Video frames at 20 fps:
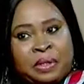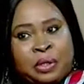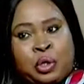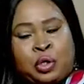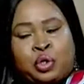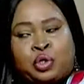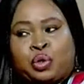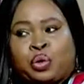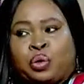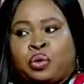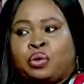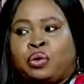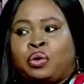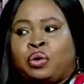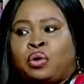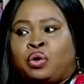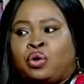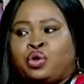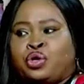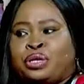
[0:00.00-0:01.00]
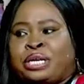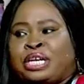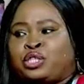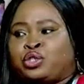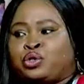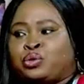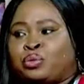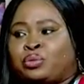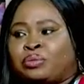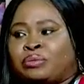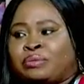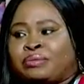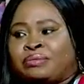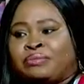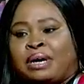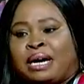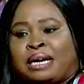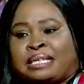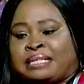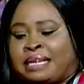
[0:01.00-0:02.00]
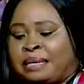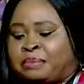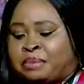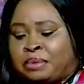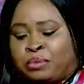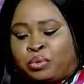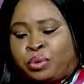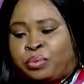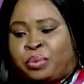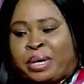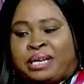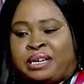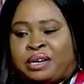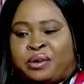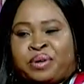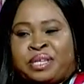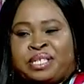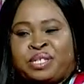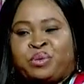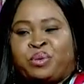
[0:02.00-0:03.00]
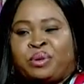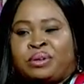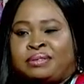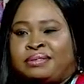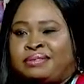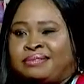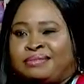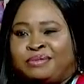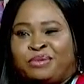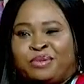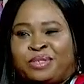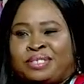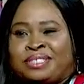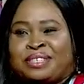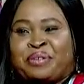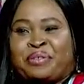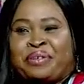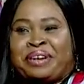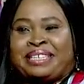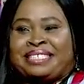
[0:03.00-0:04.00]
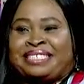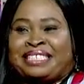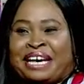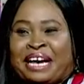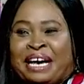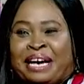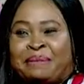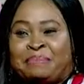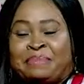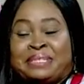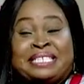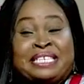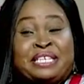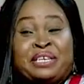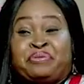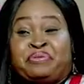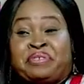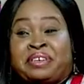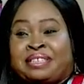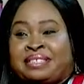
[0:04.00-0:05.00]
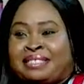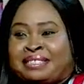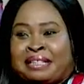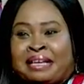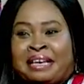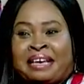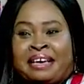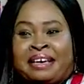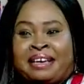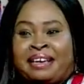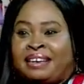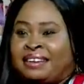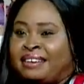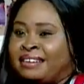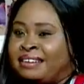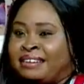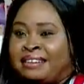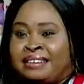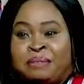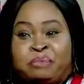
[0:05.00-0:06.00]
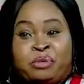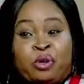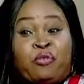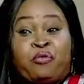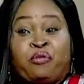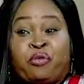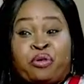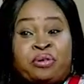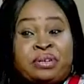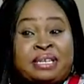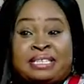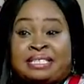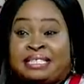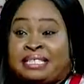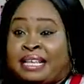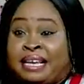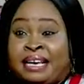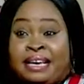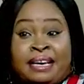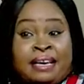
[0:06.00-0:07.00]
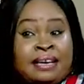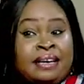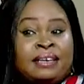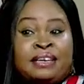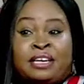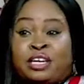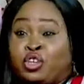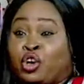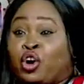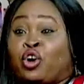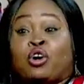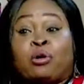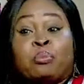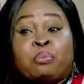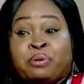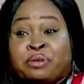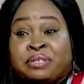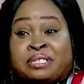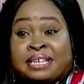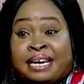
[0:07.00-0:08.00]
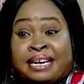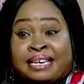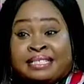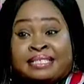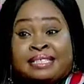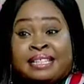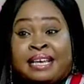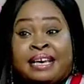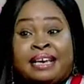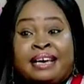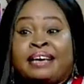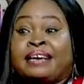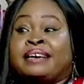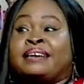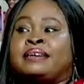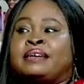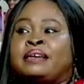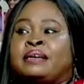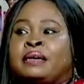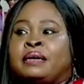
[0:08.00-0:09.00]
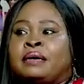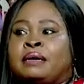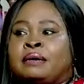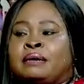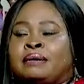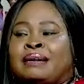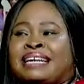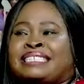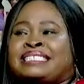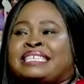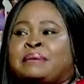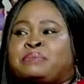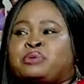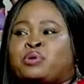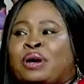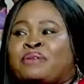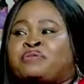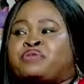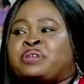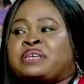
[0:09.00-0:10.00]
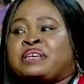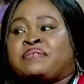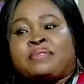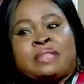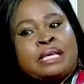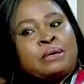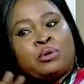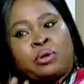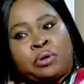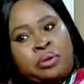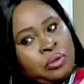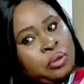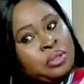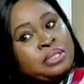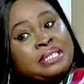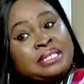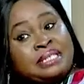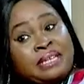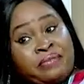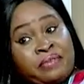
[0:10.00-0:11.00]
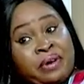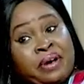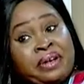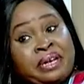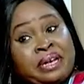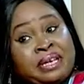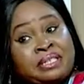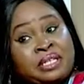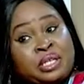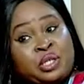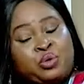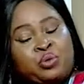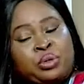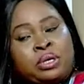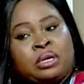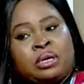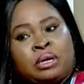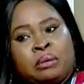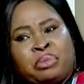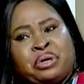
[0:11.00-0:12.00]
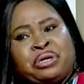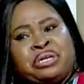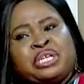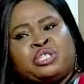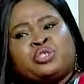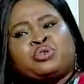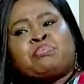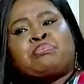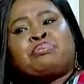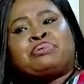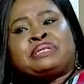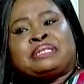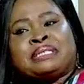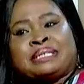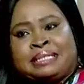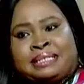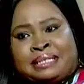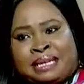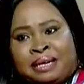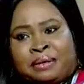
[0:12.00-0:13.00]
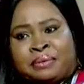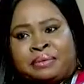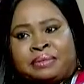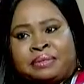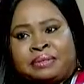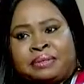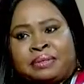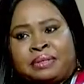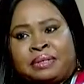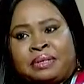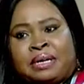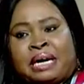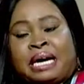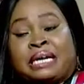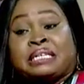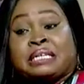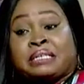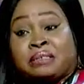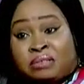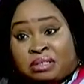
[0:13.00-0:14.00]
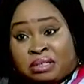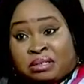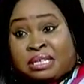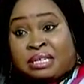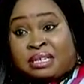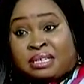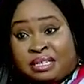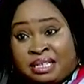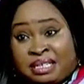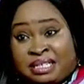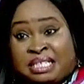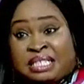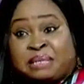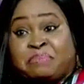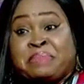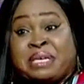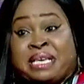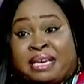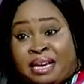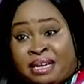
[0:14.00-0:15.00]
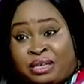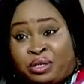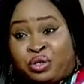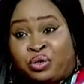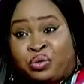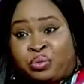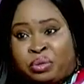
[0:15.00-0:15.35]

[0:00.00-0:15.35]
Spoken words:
So you need to, at times, we're in the crazy world. Screen time, TV is there, your phone is there, your computer is there. At times you have to give, all those things are very necessary, but you need to put it down. And say, see, this is me and you,